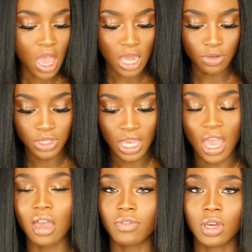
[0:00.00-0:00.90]
I don't think I
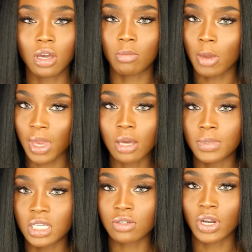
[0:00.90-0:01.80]
have it on my makeup
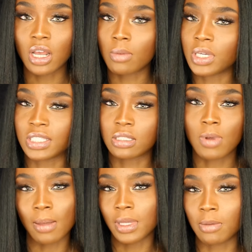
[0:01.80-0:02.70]
desk right now because it's
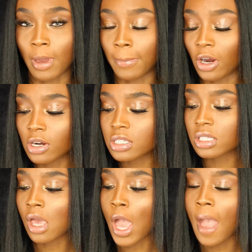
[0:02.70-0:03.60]
probably in my purse.